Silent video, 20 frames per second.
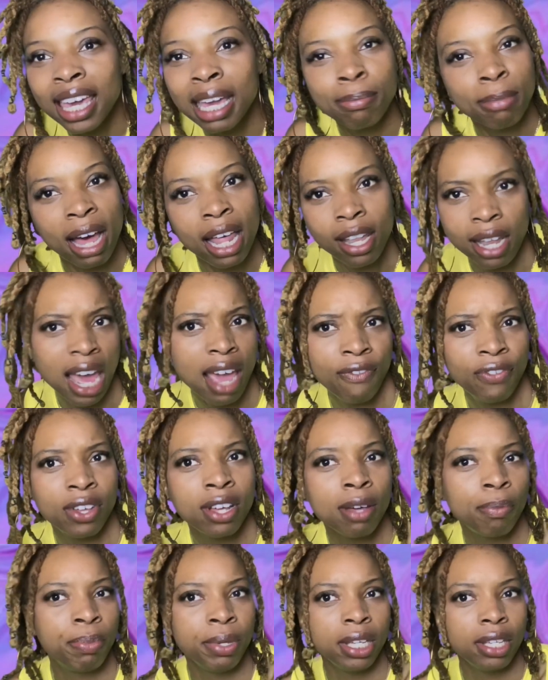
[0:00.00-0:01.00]
My life could
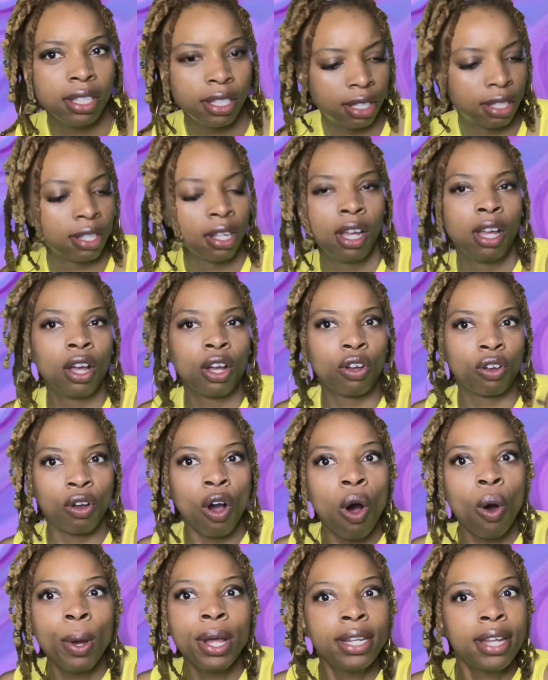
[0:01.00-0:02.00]
be
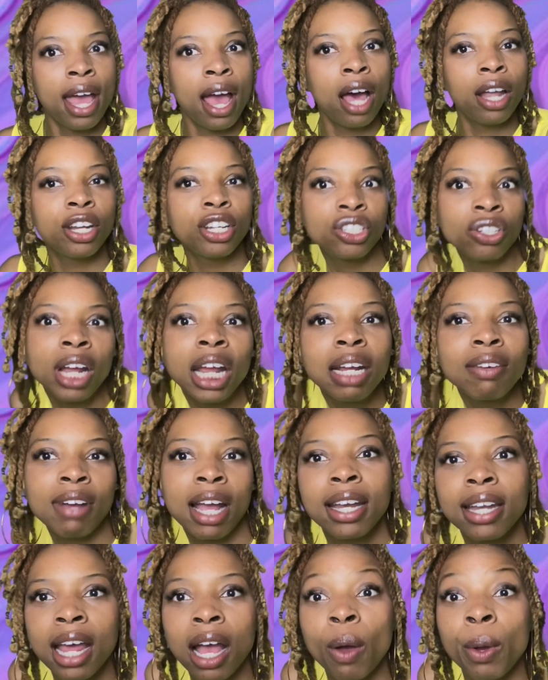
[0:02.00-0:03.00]
going down the drain right
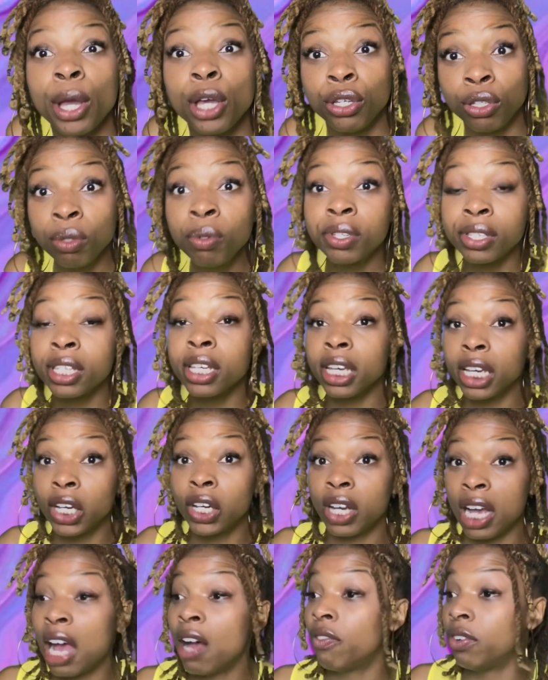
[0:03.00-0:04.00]
now and you sitting here
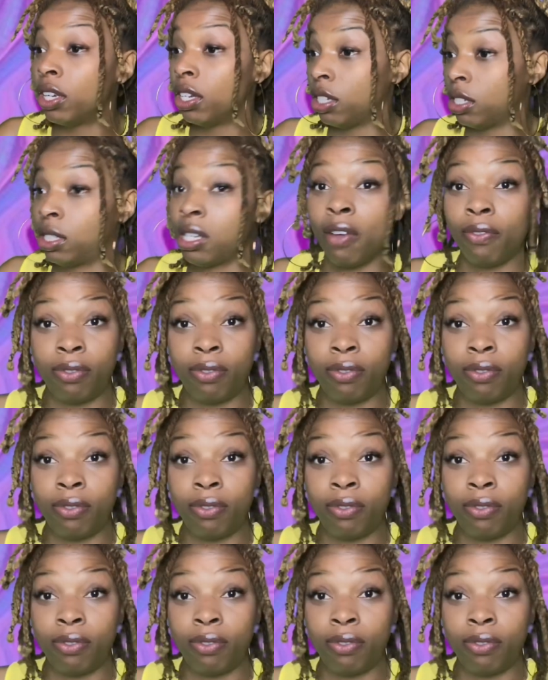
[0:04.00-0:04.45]
having a self